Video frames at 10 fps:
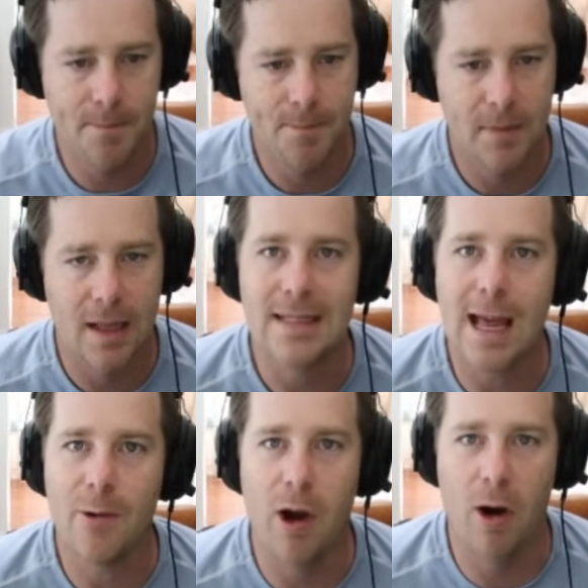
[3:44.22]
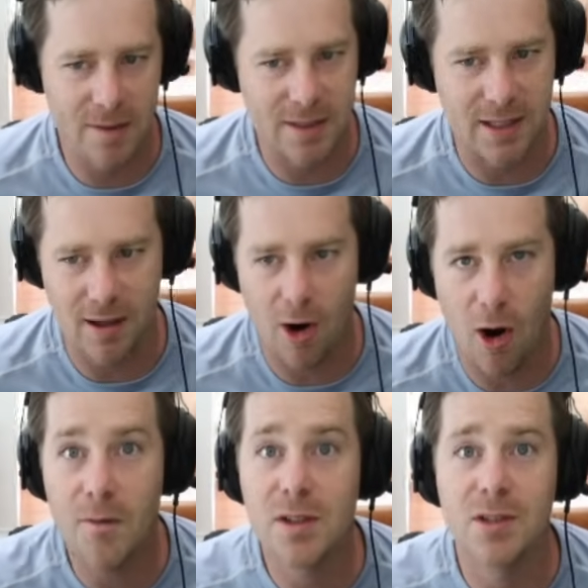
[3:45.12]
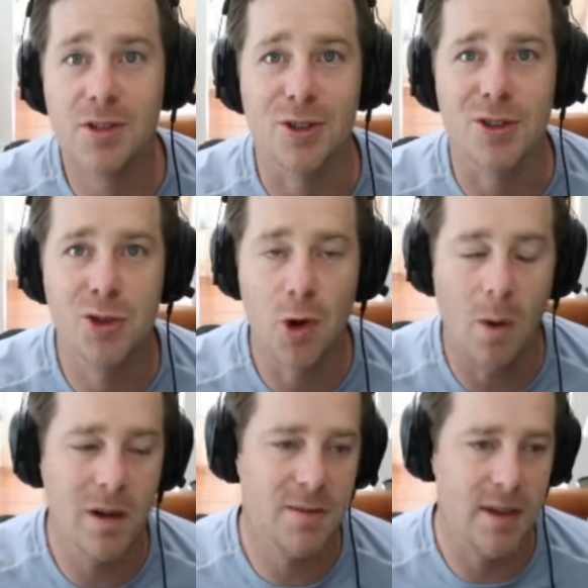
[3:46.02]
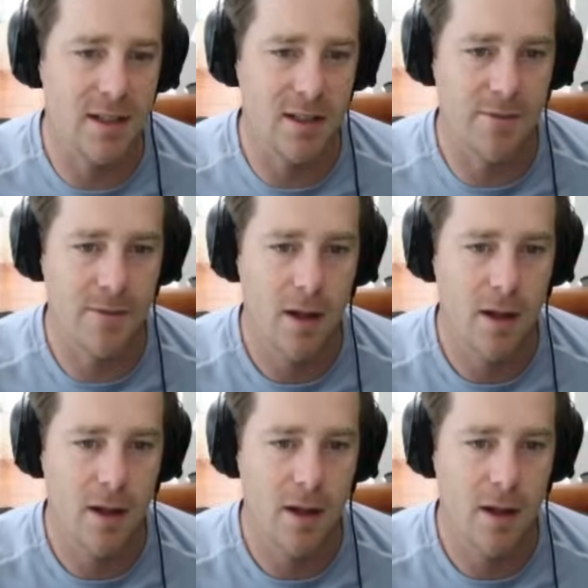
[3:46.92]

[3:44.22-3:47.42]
is how do I harvest it? Harvesters are so expensive.